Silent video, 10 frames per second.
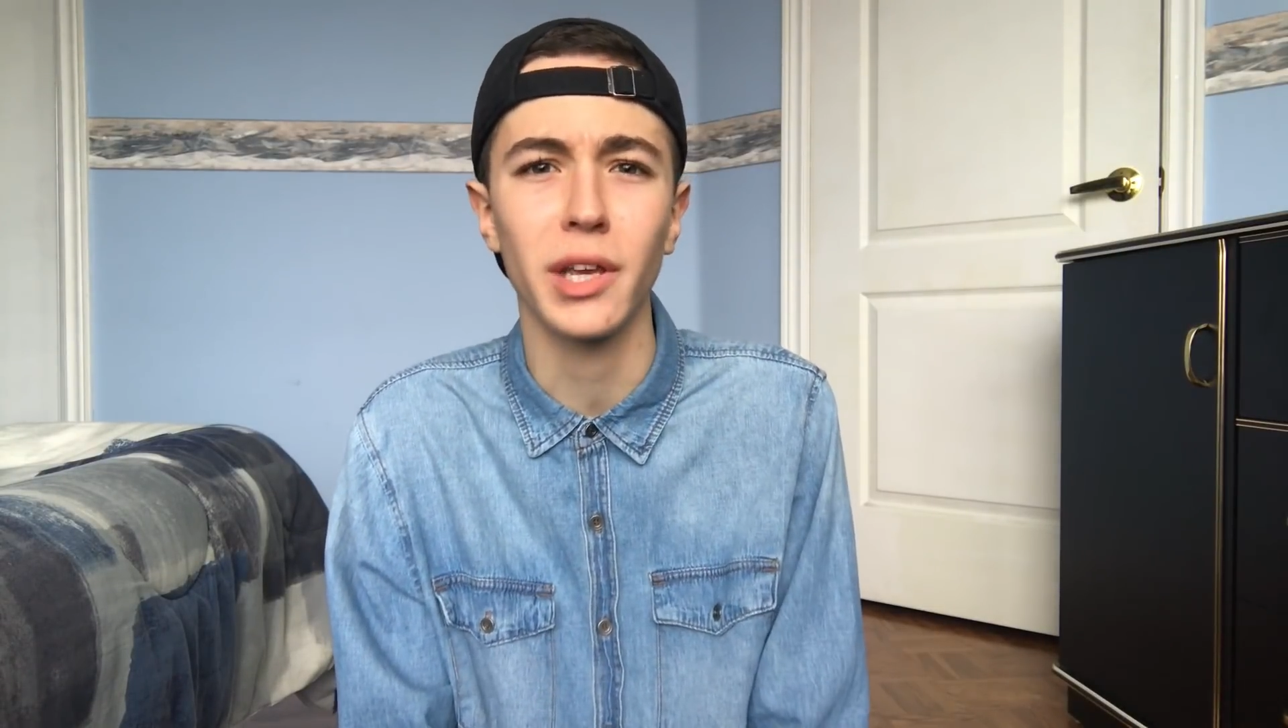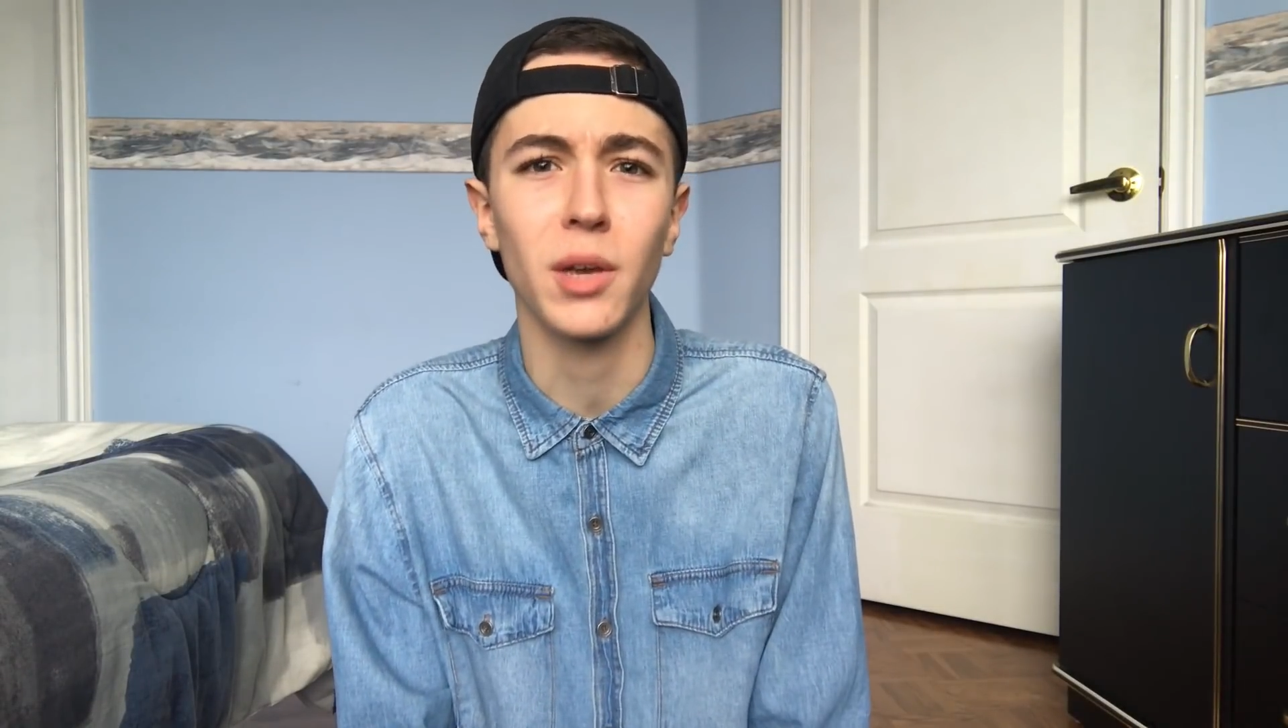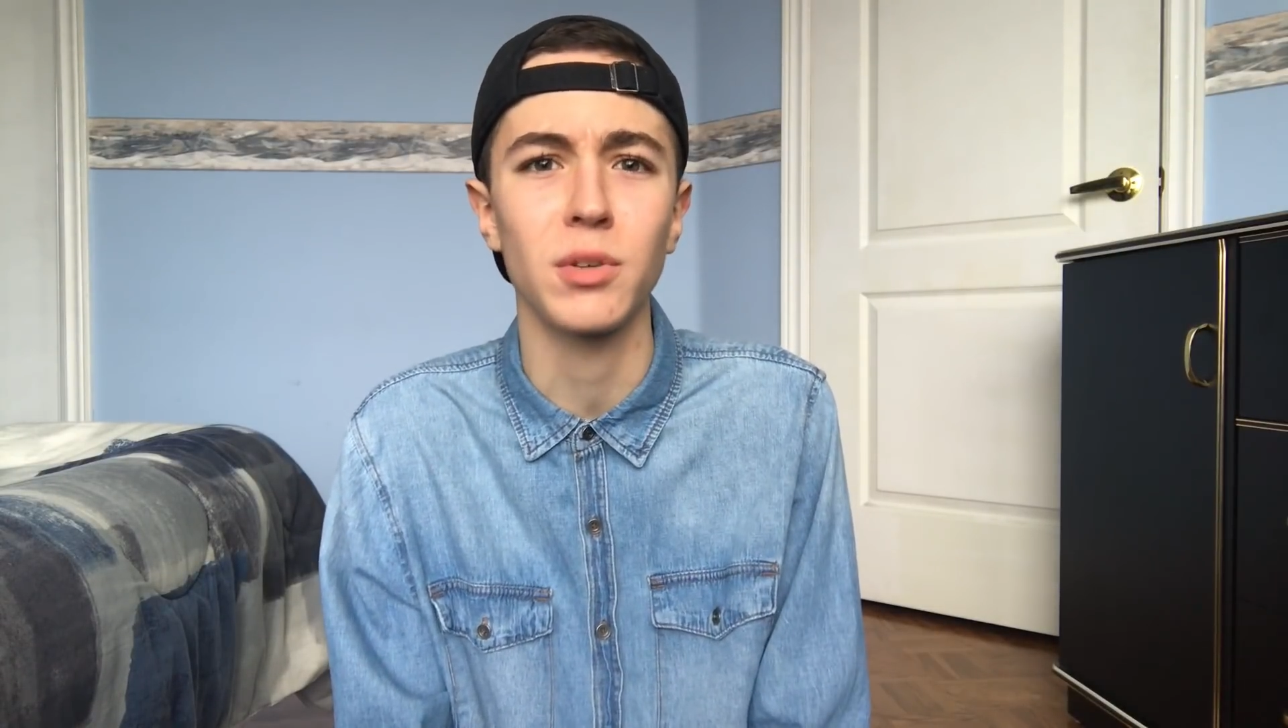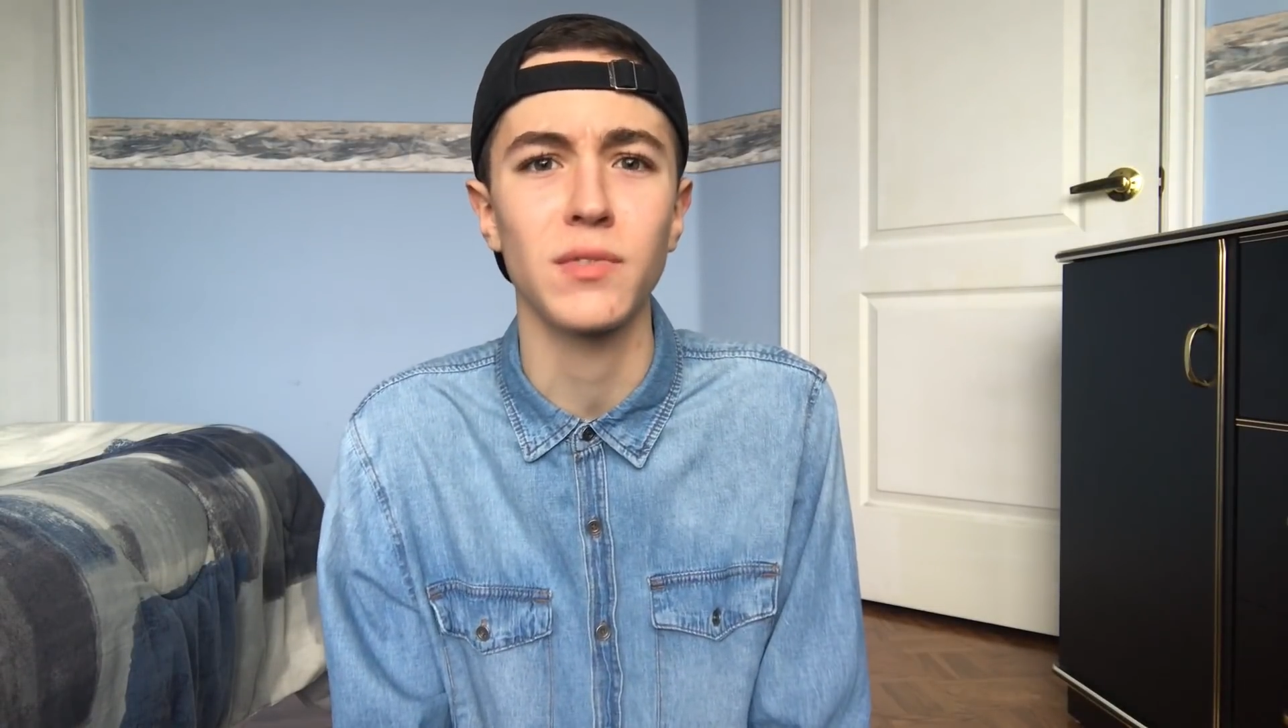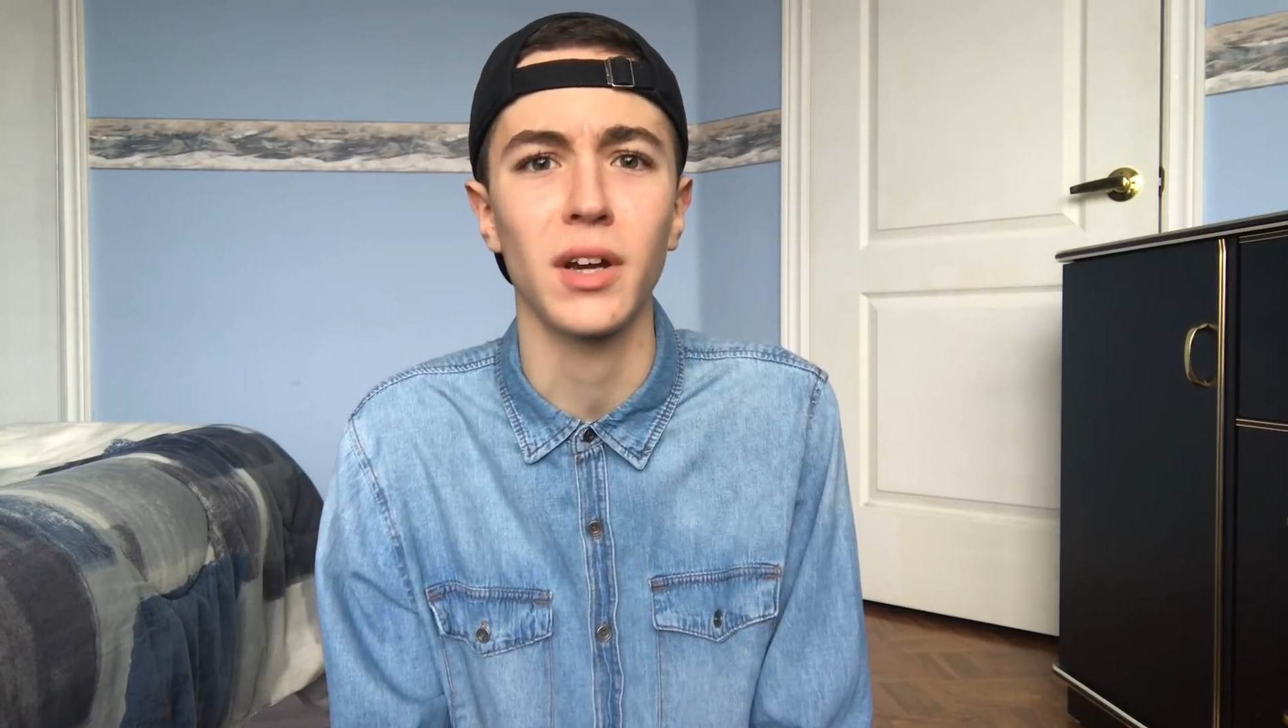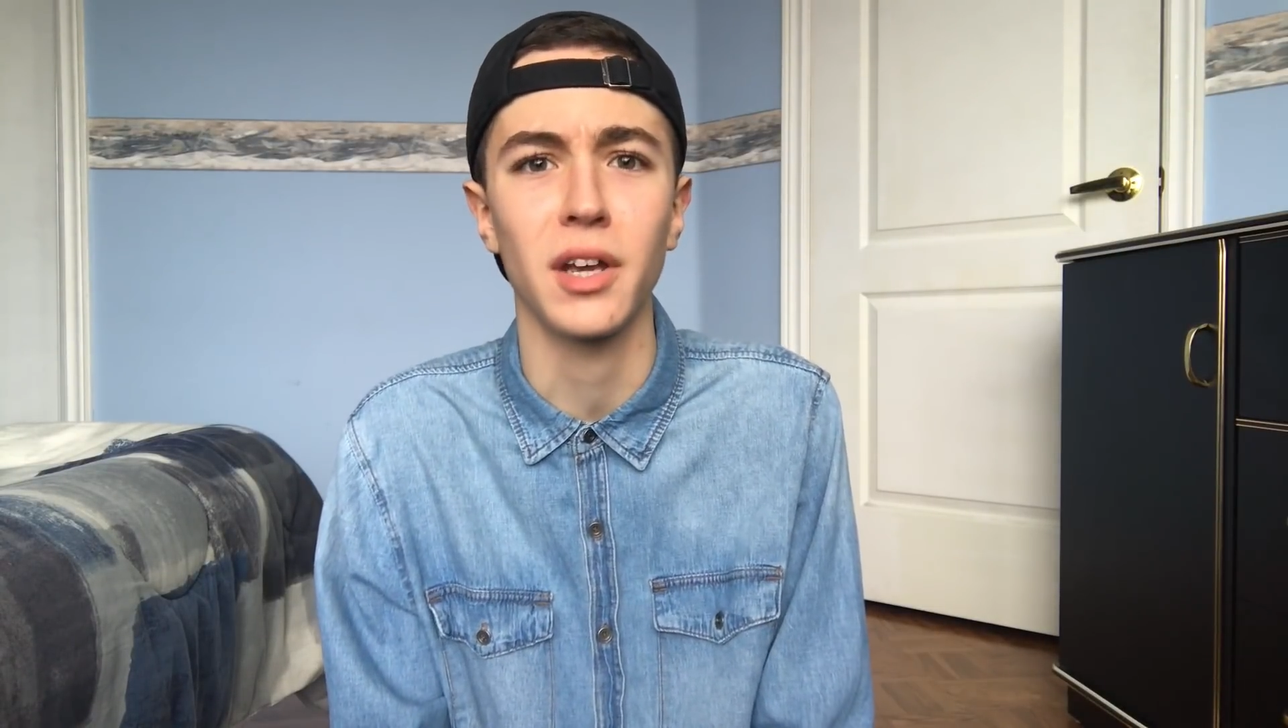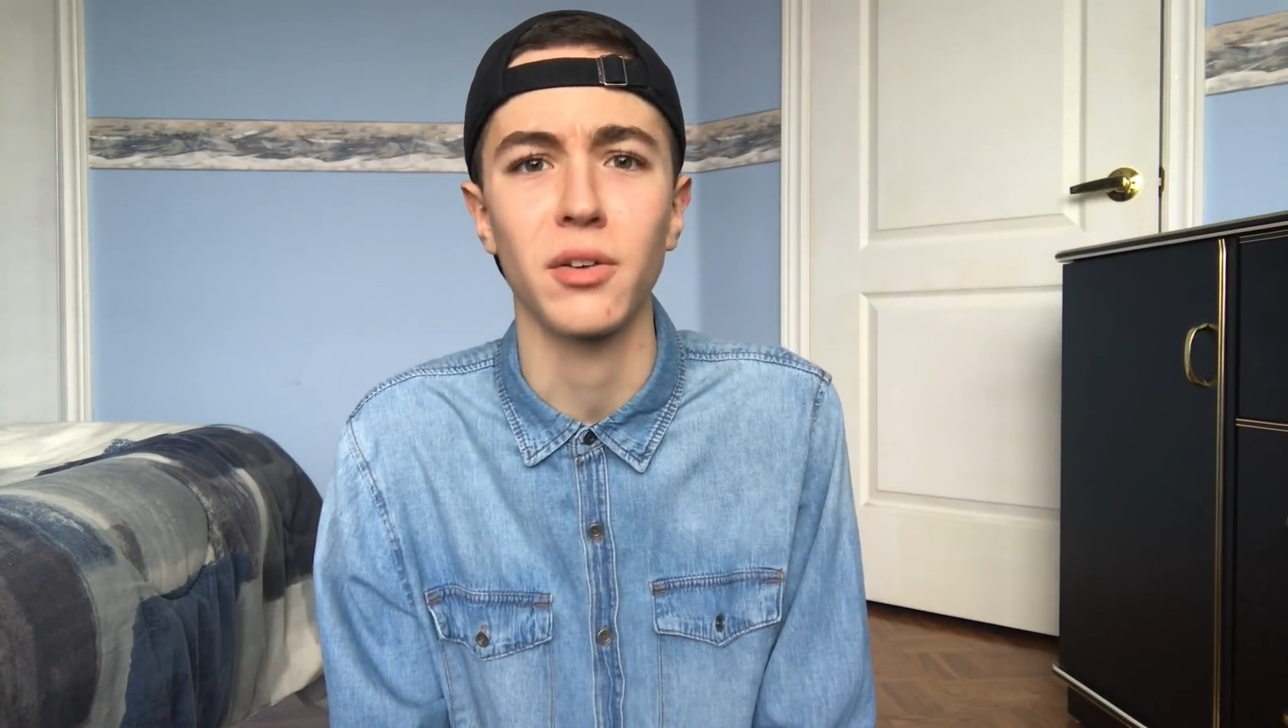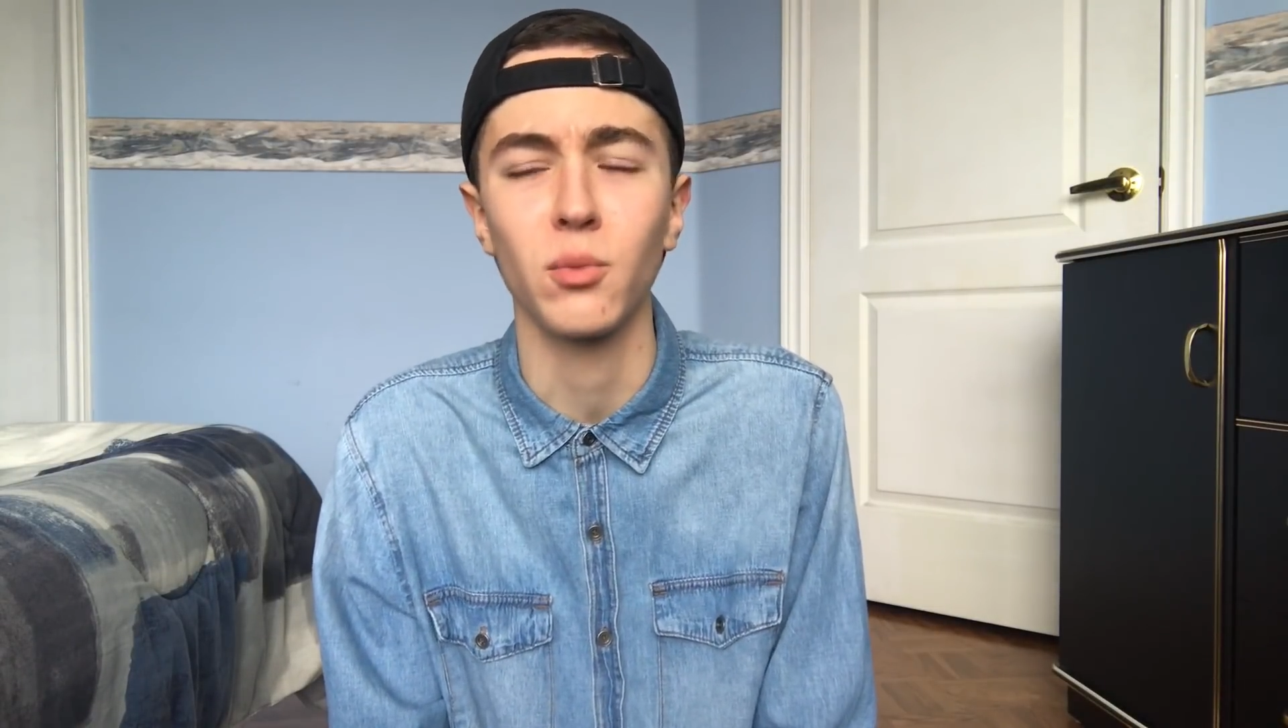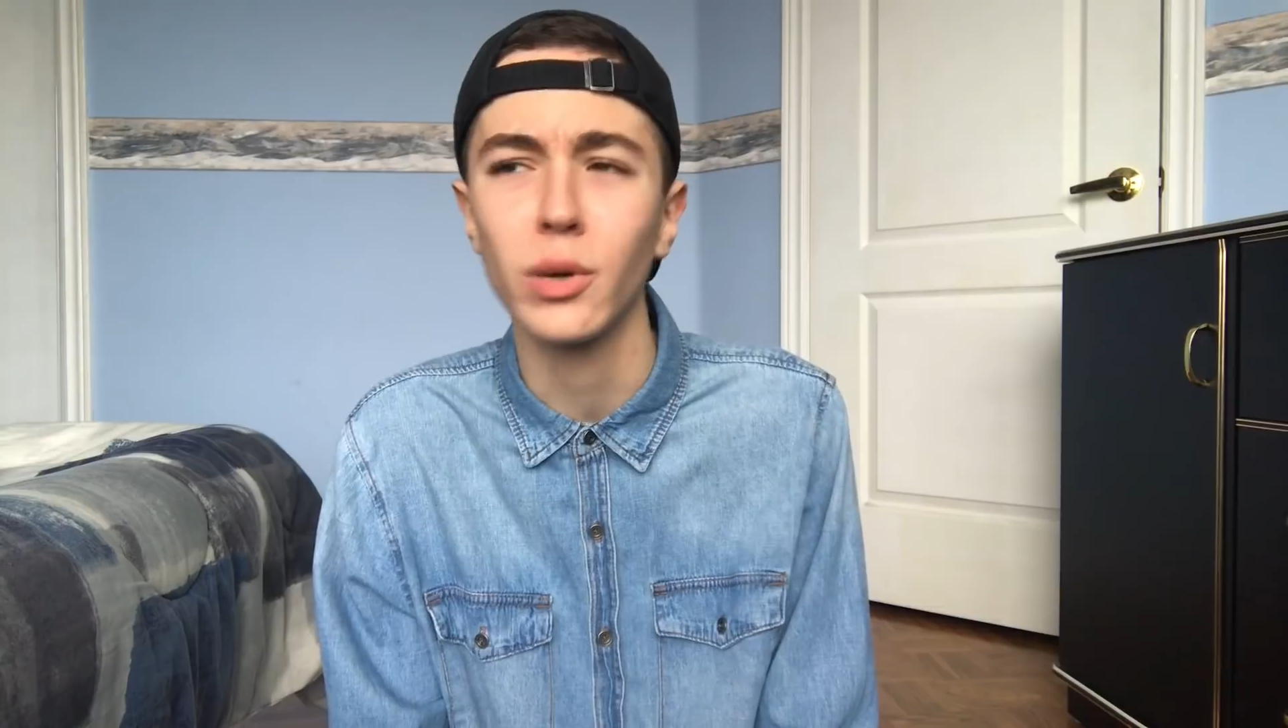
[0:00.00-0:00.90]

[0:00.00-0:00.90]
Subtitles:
Like, it was fucking